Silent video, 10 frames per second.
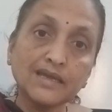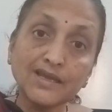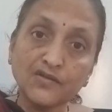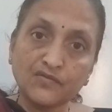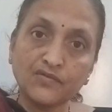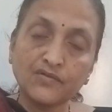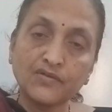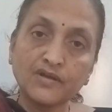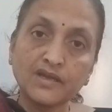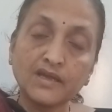if
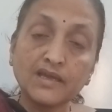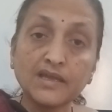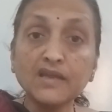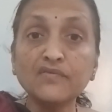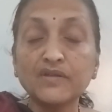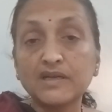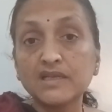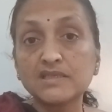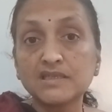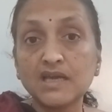it
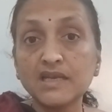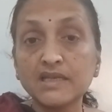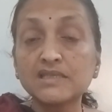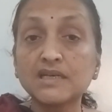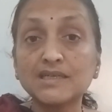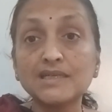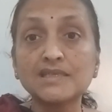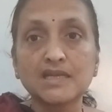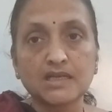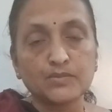is done in certain
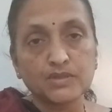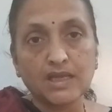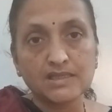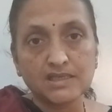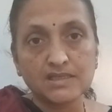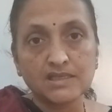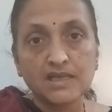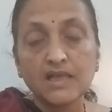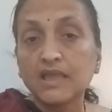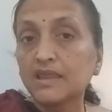circumstances.
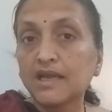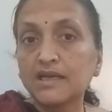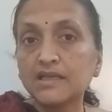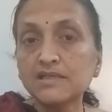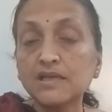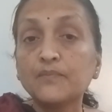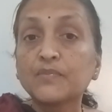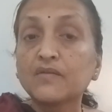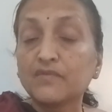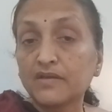That is,
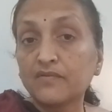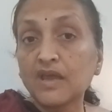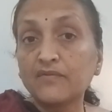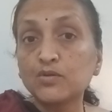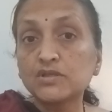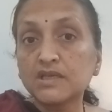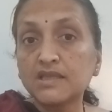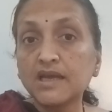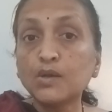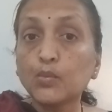we have to see
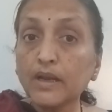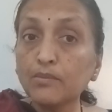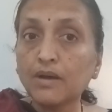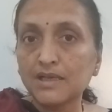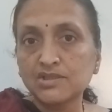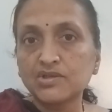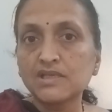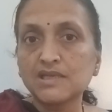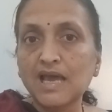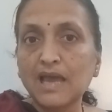that when master
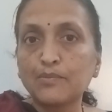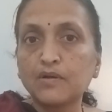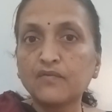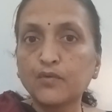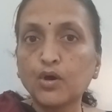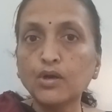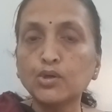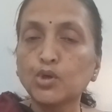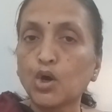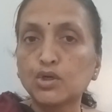is liable
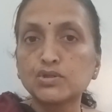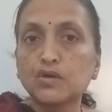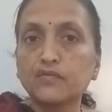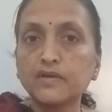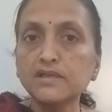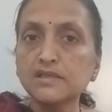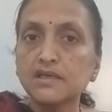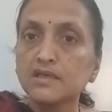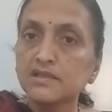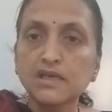for torts of his
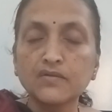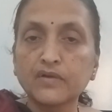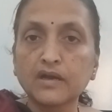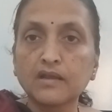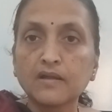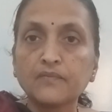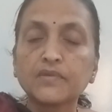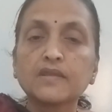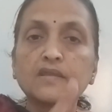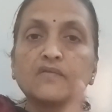servant.
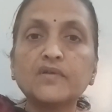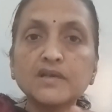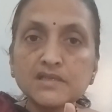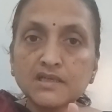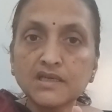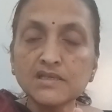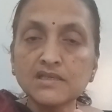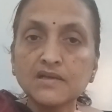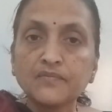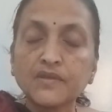The first
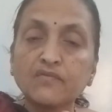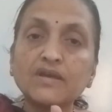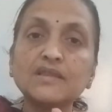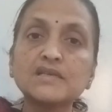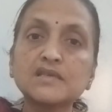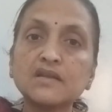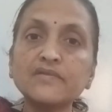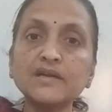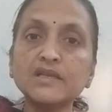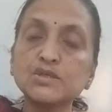is when the
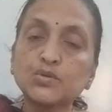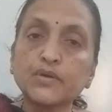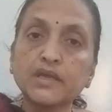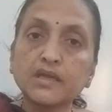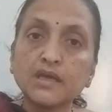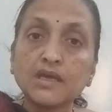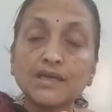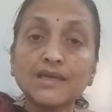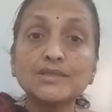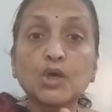servant is doing
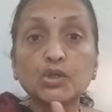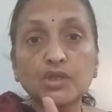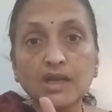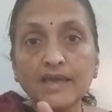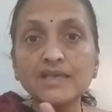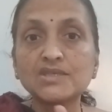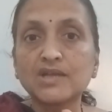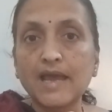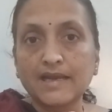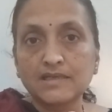his authorized
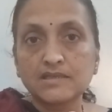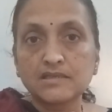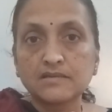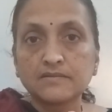acts